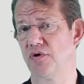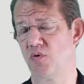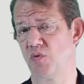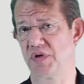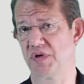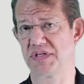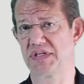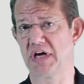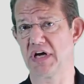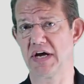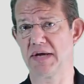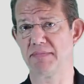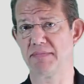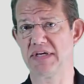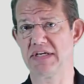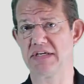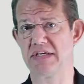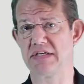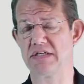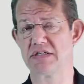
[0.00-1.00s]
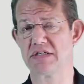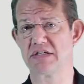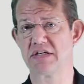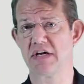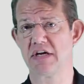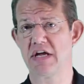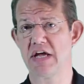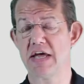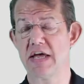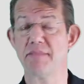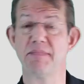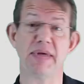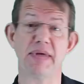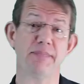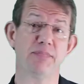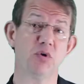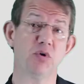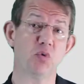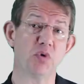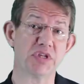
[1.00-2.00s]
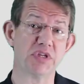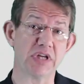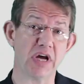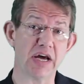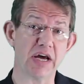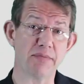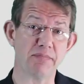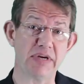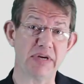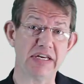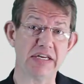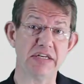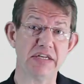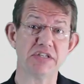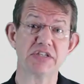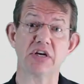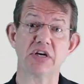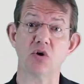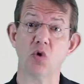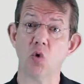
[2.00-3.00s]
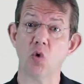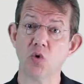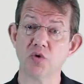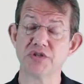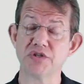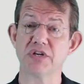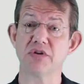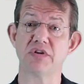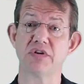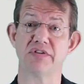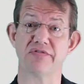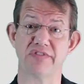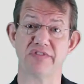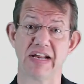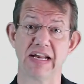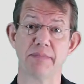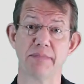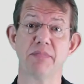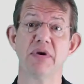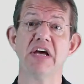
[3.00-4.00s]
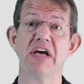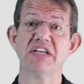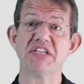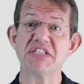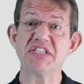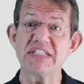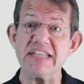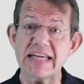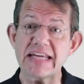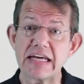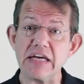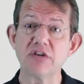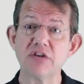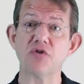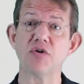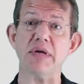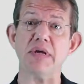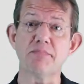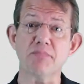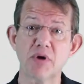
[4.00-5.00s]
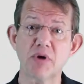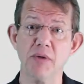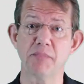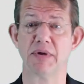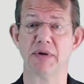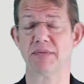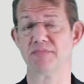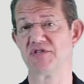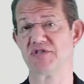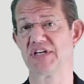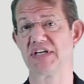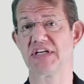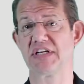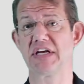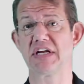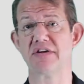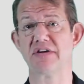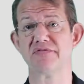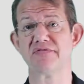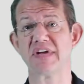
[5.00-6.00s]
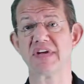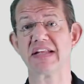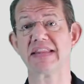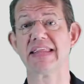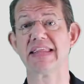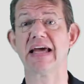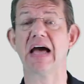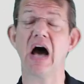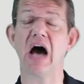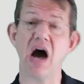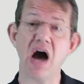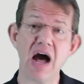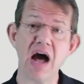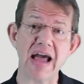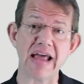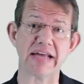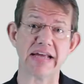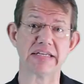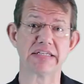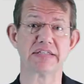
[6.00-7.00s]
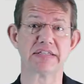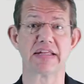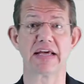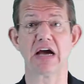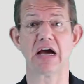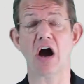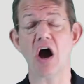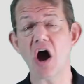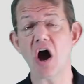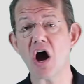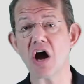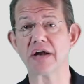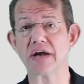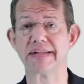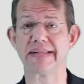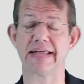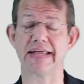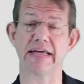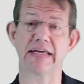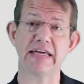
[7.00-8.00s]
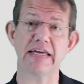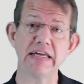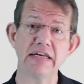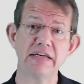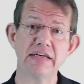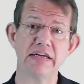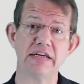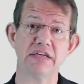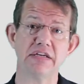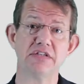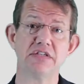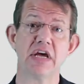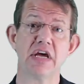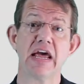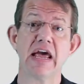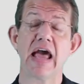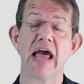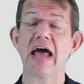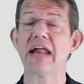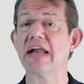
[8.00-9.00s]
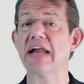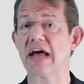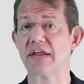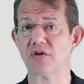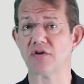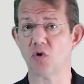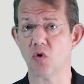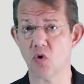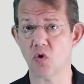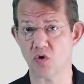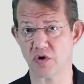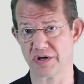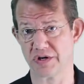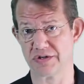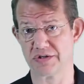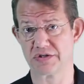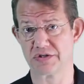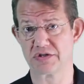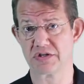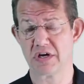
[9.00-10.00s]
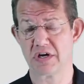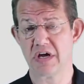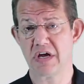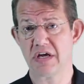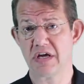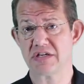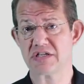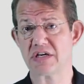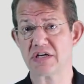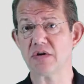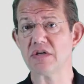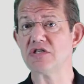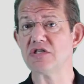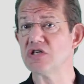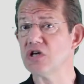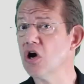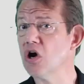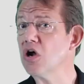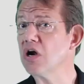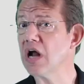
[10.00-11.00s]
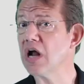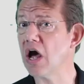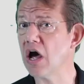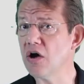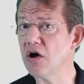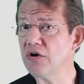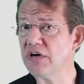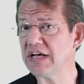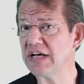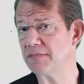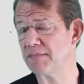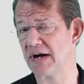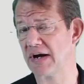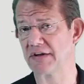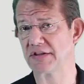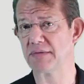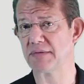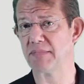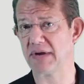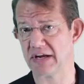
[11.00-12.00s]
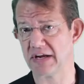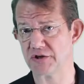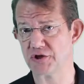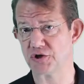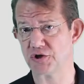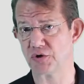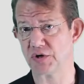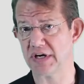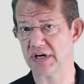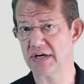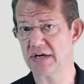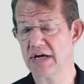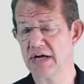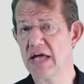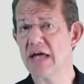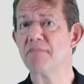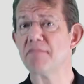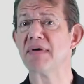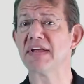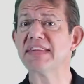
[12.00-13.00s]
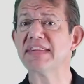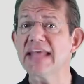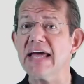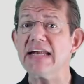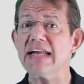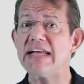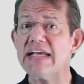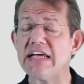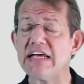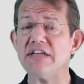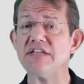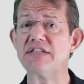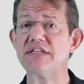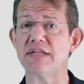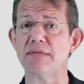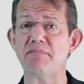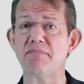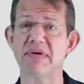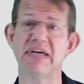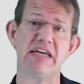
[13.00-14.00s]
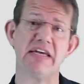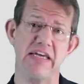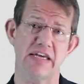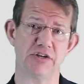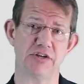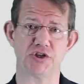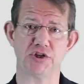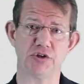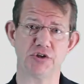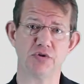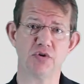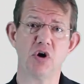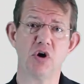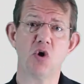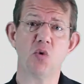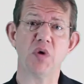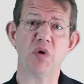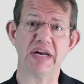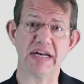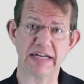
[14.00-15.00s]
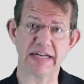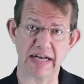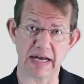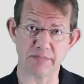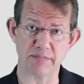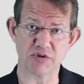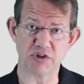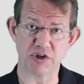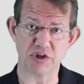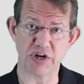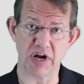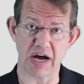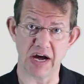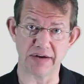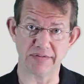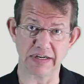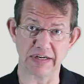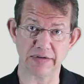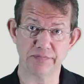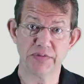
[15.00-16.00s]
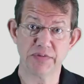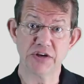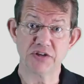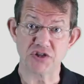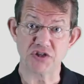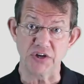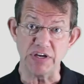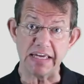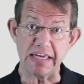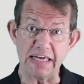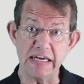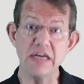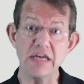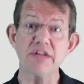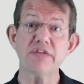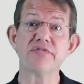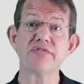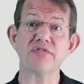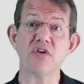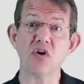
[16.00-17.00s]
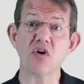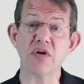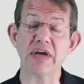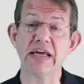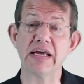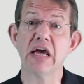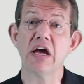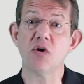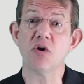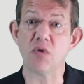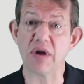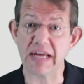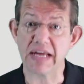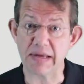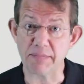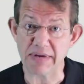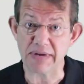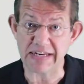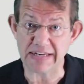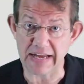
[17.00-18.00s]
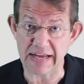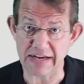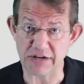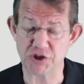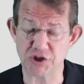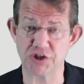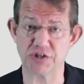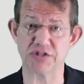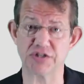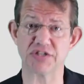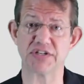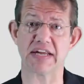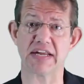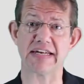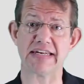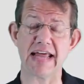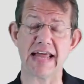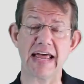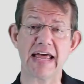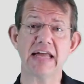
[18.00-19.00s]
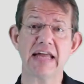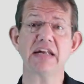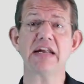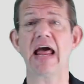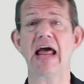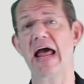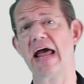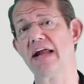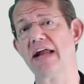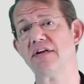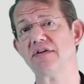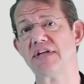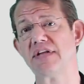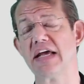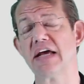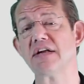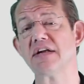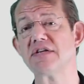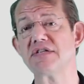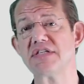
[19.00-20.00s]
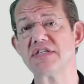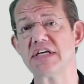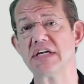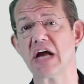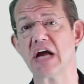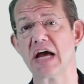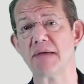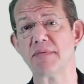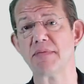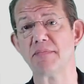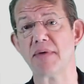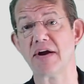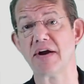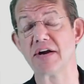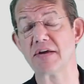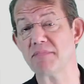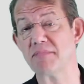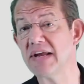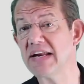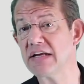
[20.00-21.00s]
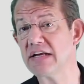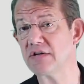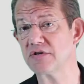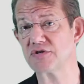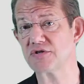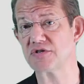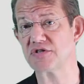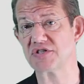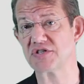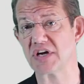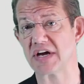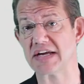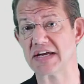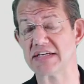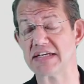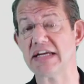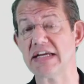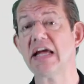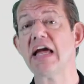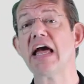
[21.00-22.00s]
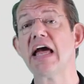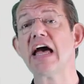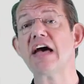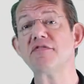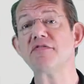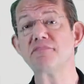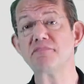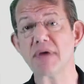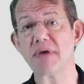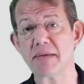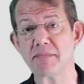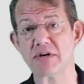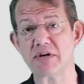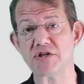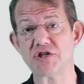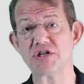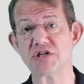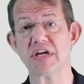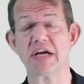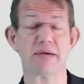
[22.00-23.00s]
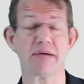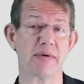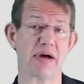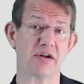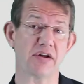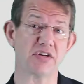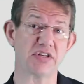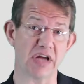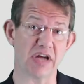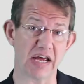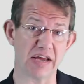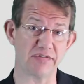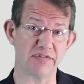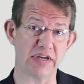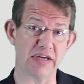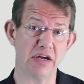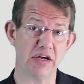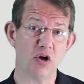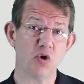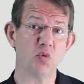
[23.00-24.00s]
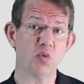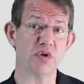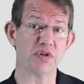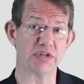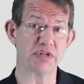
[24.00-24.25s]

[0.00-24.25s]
with diabetes. People with diabetes can also develop secondary problems. It can affect their eyes, their heart, their kidneys, and other organs. So it's not only about the blood sugar, but that is the big issue when it comes to diving. So here are the following recommendations that Dan and the Undersea and Hyperbaric Medical Society have published about diving with